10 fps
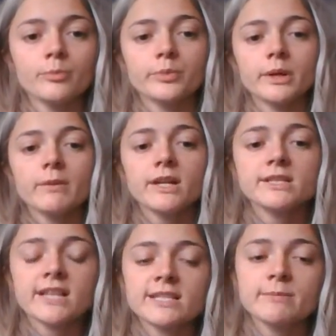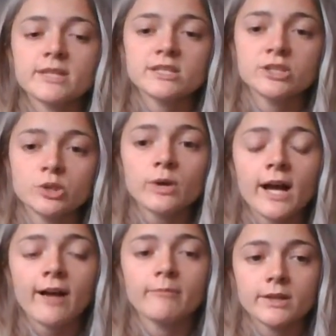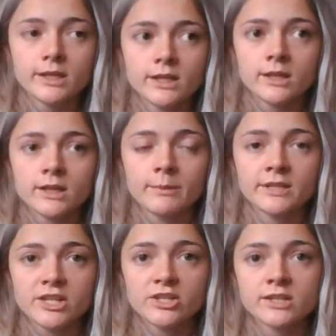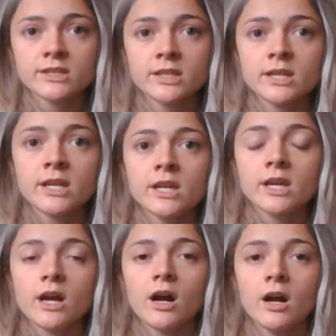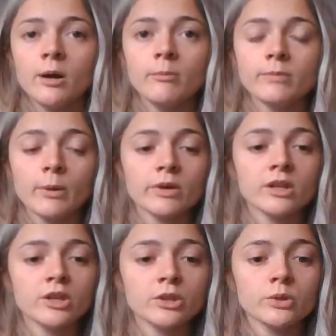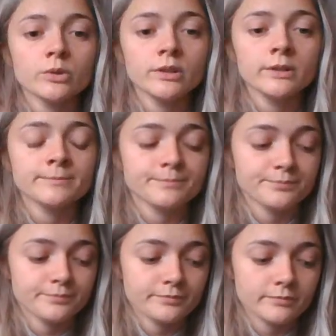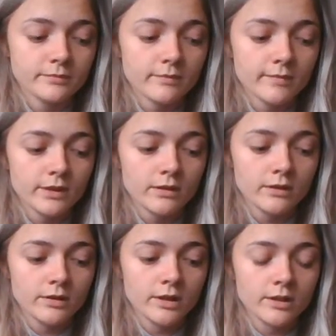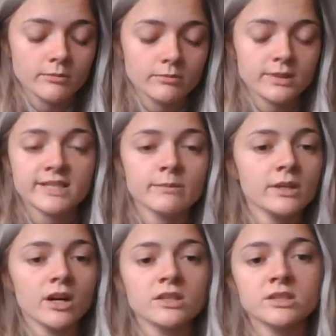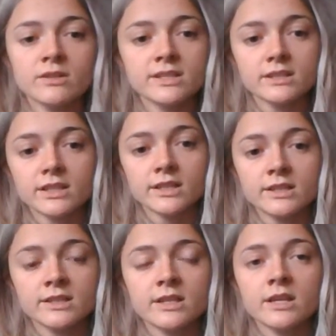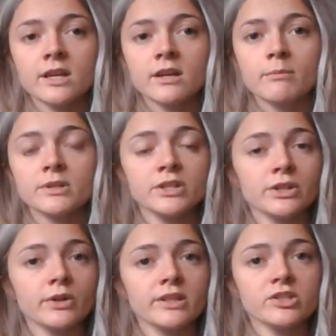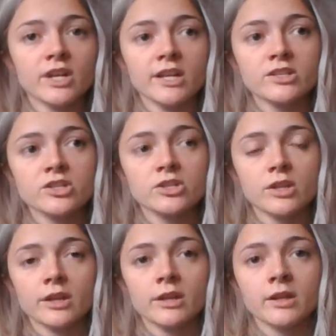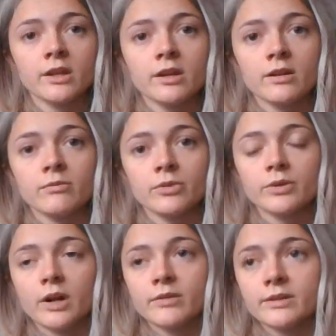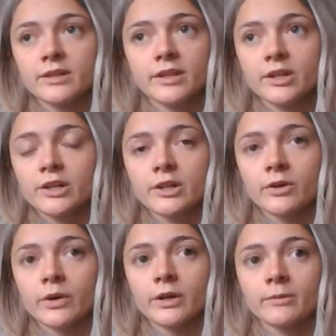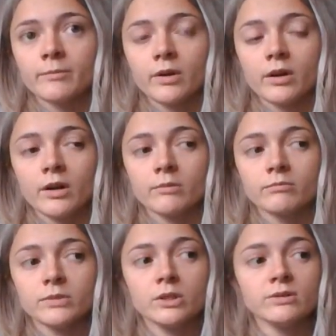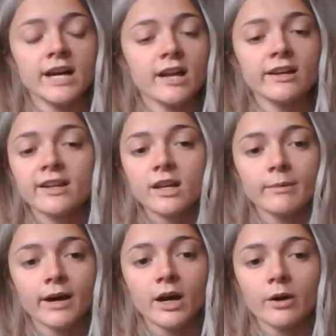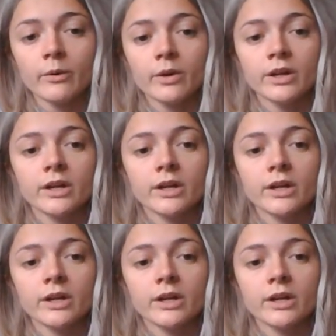Pre-made assessments do have many limitations that would include it doesn't meet all students' needs. Material can change like throughout like the year, or new data can come out.